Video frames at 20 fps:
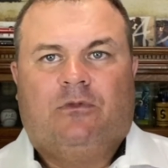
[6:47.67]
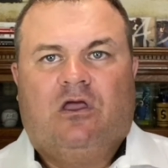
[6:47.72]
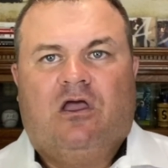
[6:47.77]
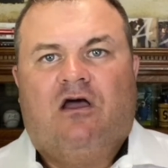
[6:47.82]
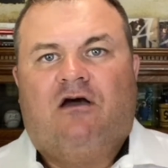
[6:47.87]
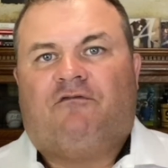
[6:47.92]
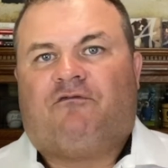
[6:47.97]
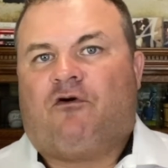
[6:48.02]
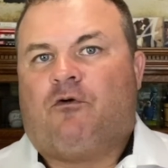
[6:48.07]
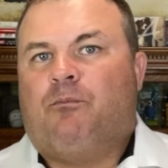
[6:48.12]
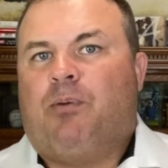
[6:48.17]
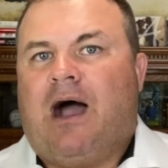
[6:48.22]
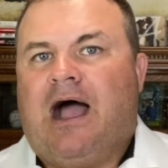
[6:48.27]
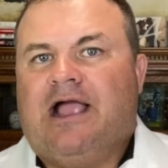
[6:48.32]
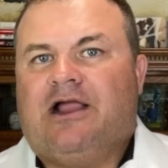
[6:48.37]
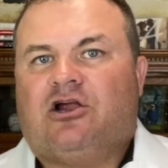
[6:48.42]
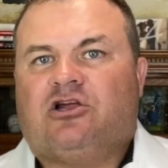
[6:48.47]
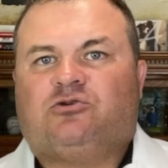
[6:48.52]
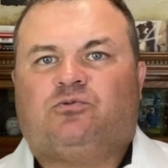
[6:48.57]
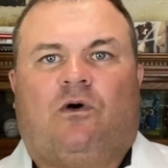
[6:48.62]
For
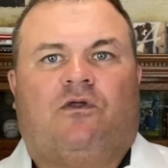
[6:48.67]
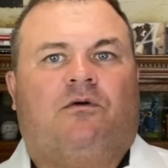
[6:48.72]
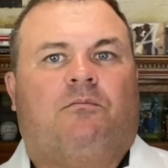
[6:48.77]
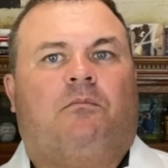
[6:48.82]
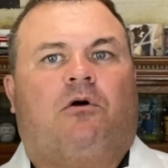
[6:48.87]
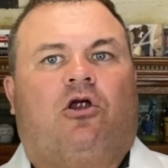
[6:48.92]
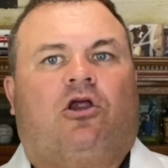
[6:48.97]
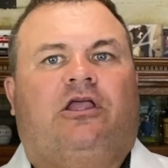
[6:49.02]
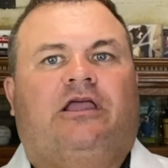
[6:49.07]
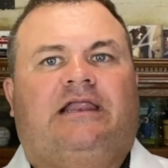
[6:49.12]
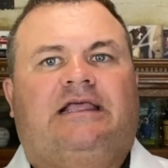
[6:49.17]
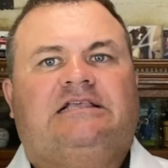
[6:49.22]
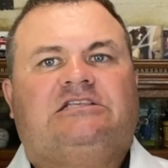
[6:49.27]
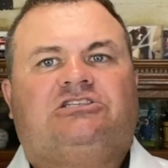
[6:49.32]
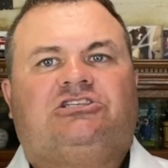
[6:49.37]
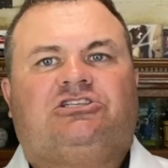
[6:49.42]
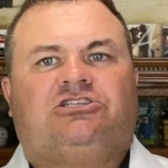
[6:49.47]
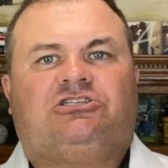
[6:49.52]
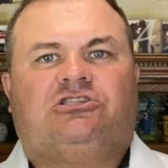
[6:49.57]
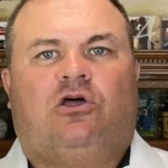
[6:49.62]
buyers, while the market is
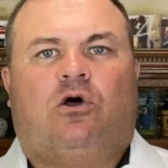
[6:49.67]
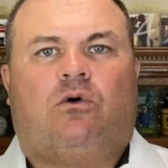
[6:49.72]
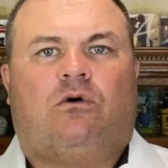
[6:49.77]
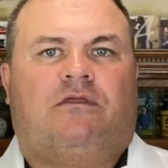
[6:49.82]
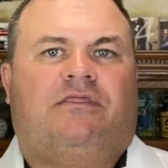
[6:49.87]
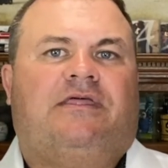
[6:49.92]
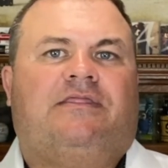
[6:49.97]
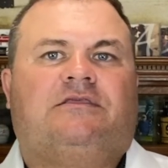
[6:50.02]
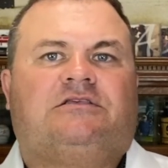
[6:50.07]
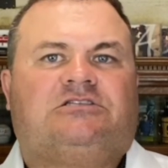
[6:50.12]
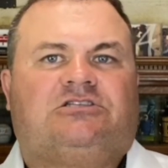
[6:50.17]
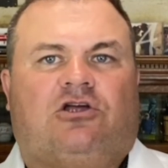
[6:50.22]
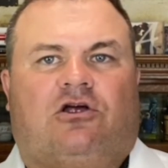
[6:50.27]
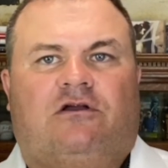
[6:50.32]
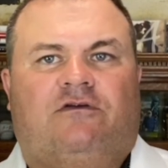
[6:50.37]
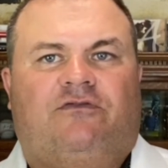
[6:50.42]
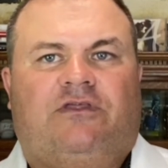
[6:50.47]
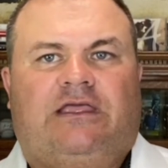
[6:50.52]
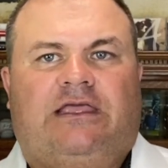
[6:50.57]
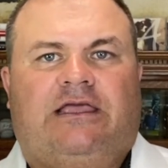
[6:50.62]
slower than the start
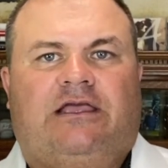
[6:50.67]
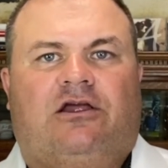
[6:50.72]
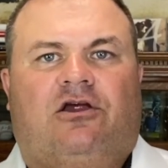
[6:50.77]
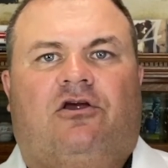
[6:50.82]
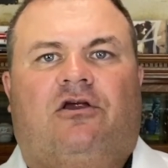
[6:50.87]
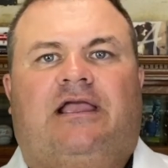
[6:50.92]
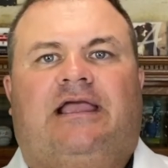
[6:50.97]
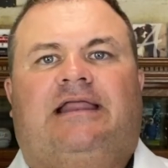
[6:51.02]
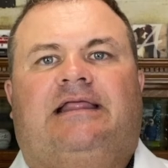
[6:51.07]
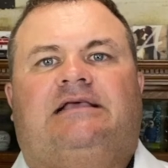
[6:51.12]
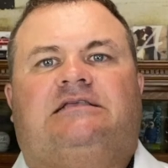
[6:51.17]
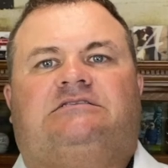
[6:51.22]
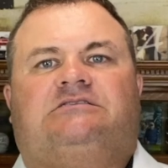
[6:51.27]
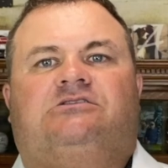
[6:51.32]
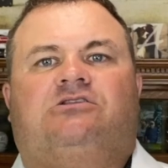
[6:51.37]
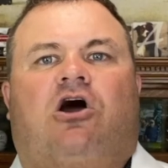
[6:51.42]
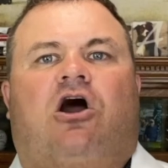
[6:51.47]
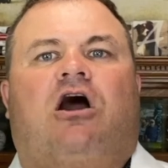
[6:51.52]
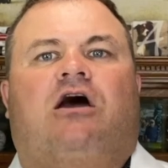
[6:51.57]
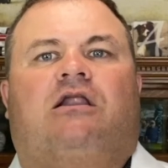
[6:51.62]
of the year, it is
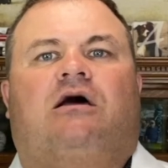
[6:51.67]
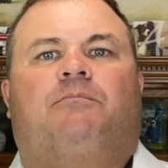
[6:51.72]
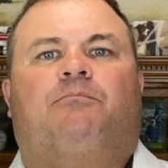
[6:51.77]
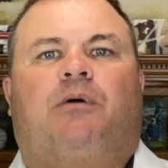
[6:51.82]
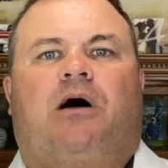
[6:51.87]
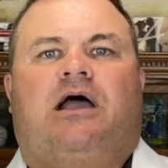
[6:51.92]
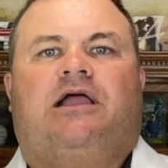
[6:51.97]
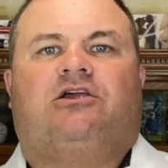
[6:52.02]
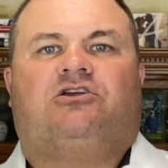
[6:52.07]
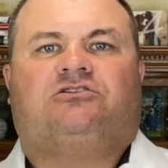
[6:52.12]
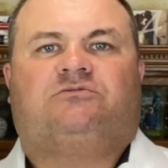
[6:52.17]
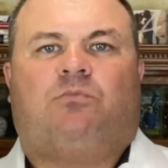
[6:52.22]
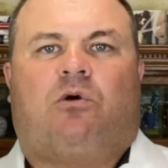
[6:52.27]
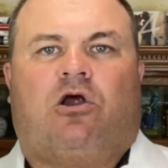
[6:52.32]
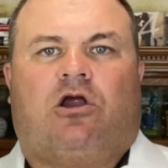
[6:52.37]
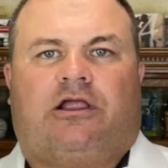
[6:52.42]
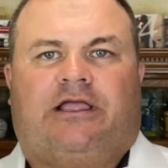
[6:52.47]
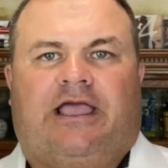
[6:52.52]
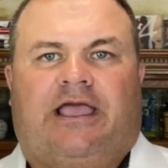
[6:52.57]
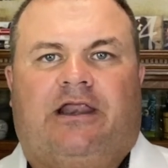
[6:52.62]
not a buyer's
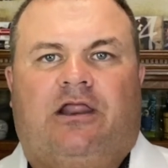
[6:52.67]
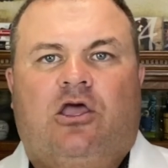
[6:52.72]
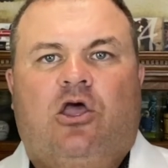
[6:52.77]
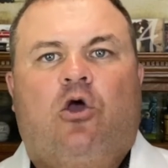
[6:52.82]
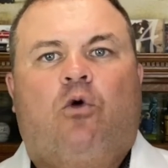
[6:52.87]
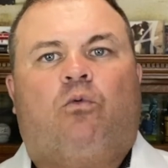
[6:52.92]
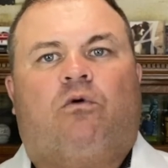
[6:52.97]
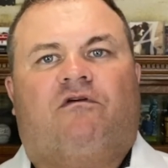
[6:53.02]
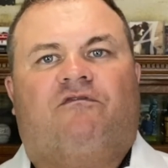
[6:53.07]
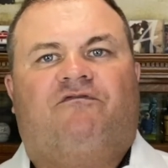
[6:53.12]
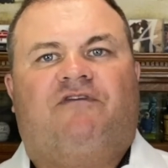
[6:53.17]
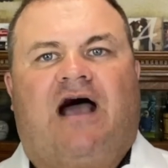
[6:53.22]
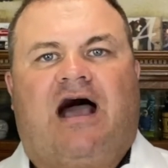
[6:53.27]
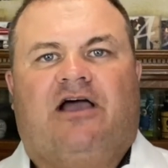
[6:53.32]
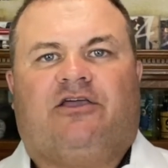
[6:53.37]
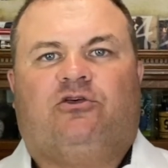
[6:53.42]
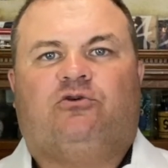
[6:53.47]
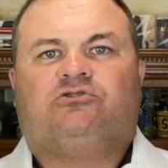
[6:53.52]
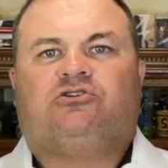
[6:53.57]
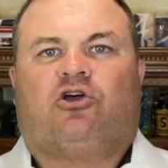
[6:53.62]
market where
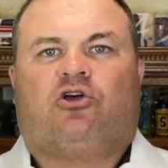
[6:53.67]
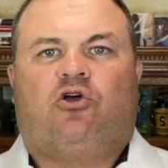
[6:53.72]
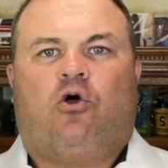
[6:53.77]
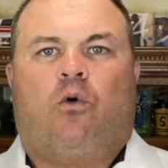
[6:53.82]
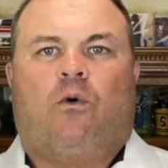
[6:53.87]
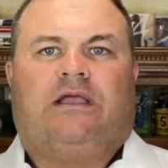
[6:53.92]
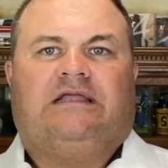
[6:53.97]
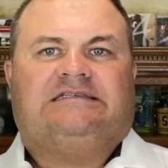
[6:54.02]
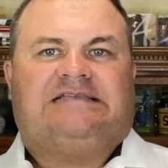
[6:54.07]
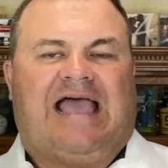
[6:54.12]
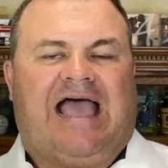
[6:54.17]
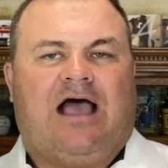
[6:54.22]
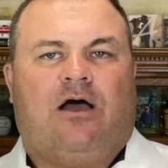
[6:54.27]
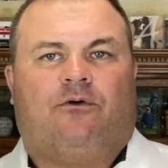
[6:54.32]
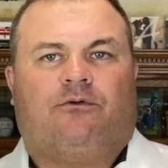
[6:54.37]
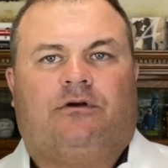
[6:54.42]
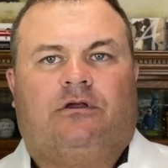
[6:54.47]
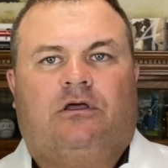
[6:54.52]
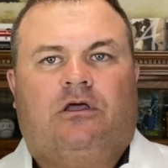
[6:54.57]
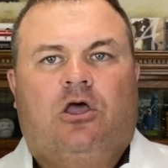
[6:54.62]
values are going down.
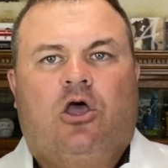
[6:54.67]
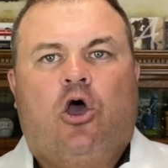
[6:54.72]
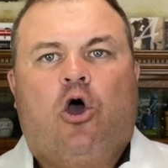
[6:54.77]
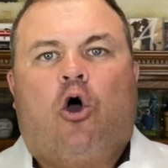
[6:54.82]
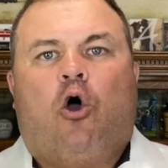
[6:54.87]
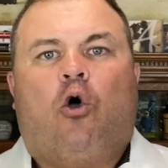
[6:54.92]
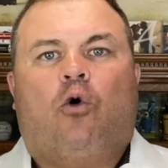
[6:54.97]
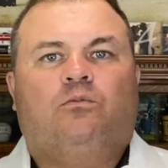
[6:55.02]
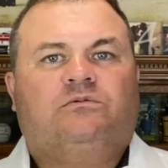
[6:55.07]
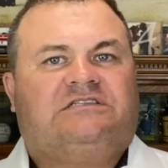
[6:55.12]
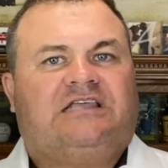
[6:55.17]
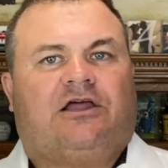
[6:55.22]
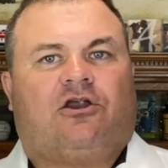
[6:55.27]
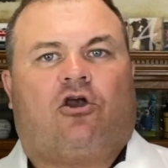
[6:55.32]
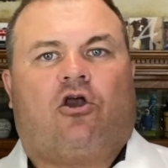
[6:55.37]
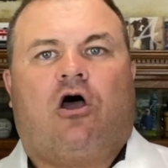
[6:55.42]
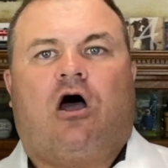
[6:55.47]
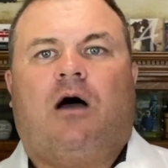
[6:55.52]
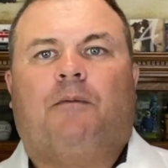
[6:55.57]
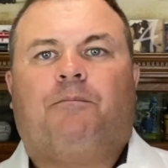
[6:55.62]
Homes that
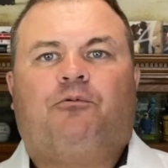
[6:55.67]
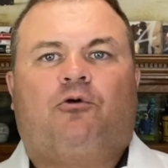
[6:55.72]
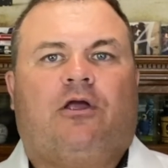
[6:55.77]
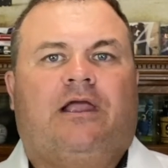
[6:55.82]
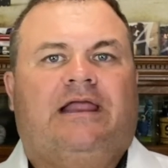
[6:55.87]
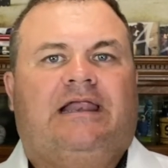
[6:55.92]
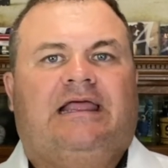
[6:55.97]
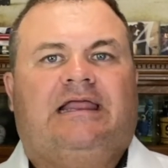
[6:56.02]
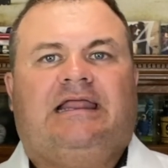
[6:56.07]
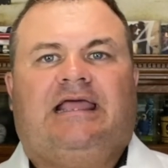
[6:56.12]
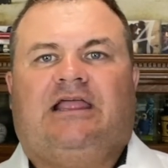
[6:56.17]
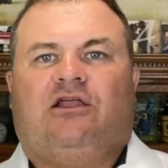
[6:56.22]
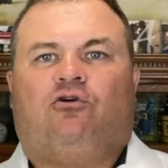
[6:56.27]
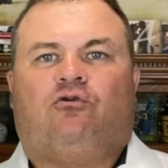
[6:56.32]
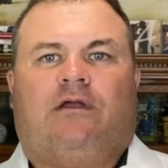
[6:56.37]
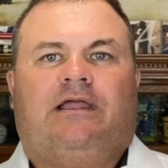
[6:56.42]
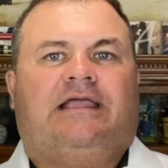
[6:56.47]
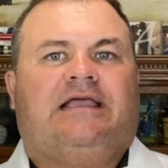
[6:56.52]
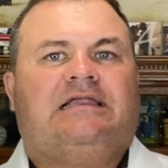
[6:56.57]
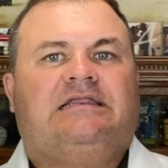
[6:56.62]
are upgraded, in
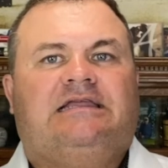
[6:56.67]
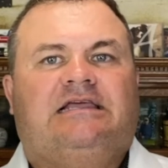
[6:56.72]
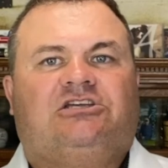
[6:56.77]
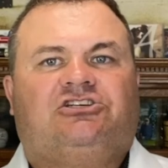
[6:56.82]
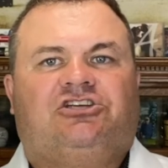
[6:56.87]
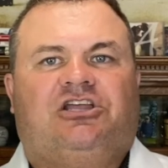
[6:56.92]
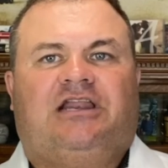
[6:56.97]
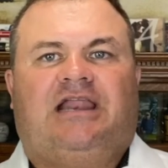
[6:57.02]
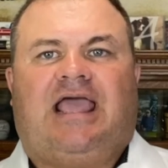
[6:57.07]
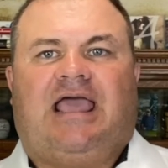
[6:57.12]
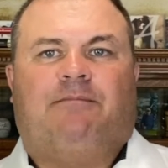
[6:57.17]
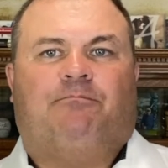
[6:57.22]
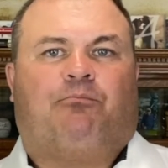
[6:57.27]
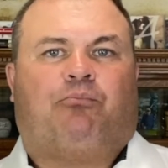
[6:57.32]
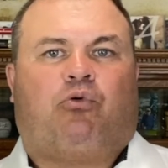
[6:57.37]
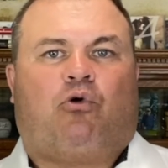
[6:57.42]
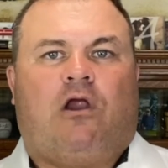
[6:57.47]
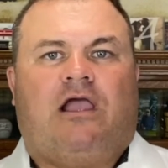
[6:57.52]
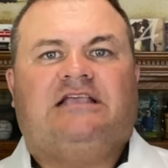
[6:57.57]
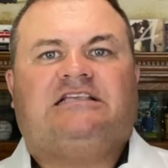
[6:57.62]
great condition, and
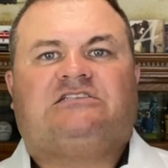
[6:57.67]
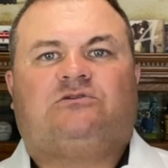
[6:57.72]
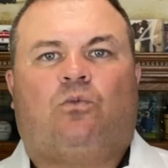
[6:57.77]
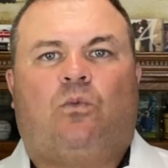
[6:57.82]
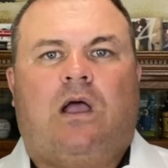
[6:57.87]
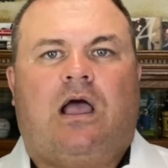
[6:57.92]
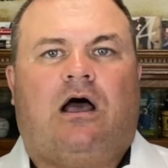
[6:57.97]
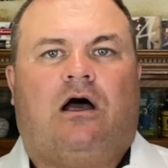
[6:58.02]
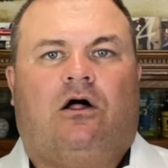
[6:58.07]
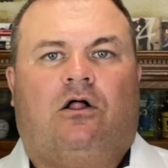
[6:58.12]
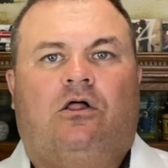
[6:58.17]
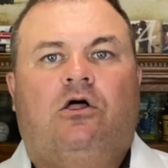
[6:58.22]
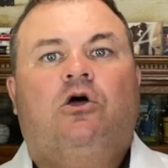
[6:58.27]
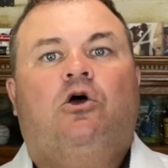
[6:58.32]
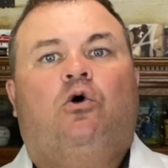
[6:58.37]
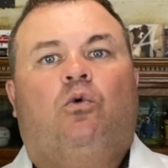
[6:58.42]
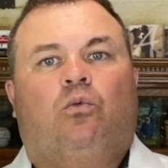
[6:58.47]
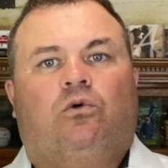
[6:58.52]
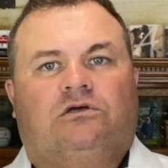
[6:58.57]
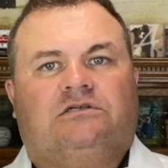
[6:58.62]
priced well
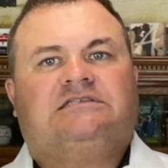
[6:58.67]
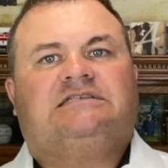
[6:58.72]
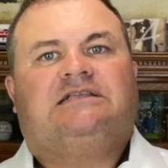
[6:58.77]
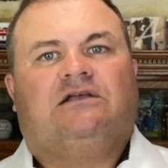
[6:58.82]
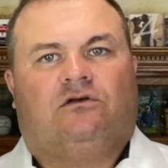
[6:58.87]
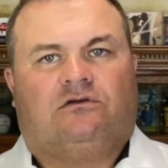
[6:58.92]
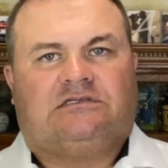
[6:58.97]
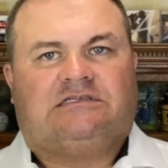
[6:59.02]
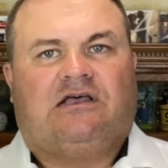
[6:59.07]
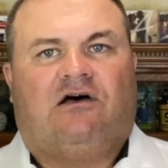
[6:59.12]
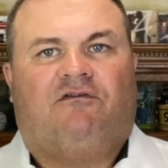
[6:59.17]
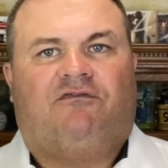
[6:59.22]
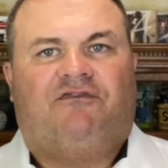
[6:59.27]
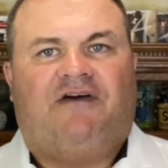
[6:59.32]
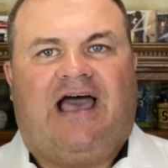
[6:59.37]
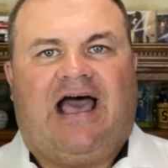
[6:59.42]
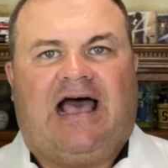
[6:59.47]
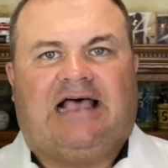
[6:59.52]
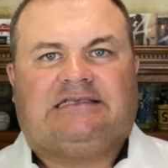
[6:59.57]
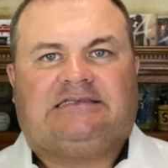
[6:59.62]
will still sell
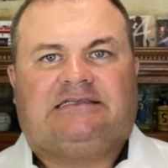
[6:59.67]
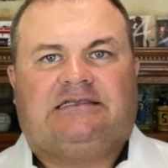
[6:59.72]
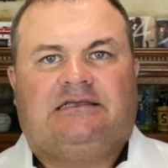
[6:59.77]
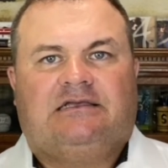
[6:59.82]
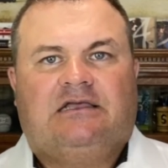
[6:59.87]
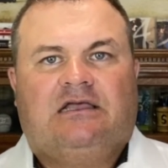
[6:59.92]
fast.